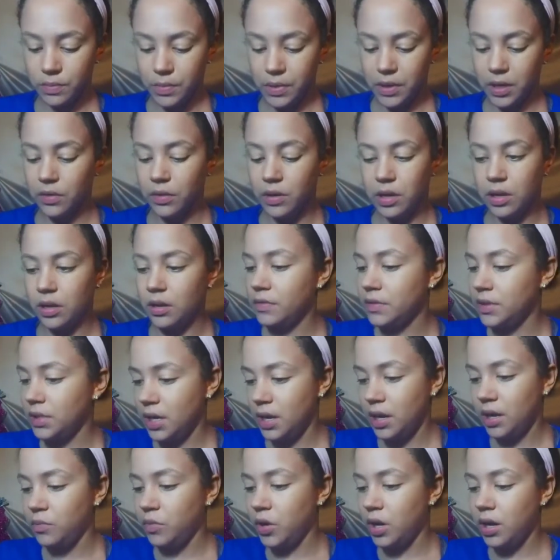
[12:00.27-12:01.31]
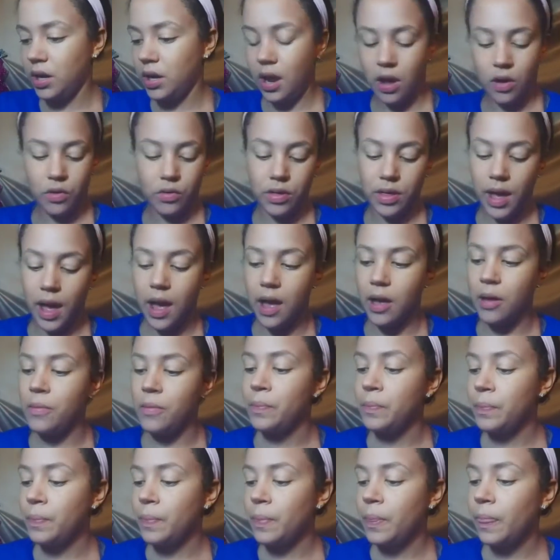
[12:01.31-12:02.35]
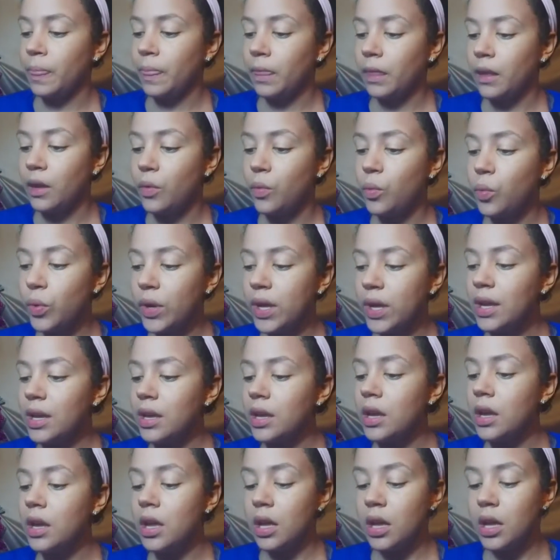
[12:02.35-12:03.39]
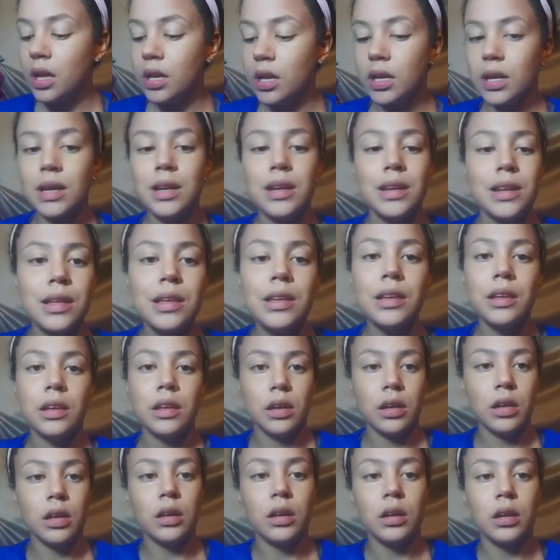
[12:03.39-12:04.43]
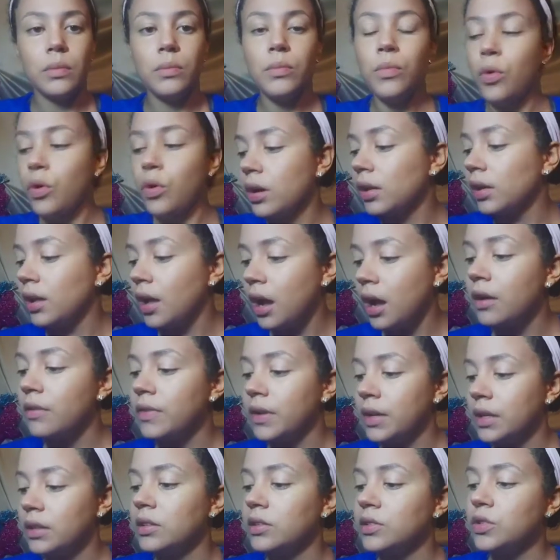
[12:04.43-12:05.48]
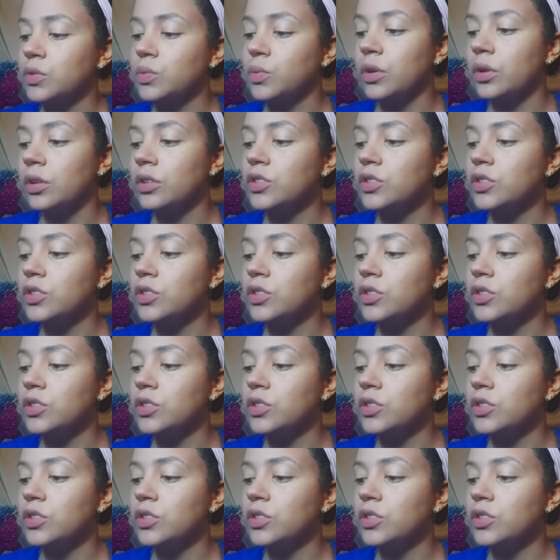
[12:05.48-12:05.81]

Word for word: period of time right now that we need more love in this world.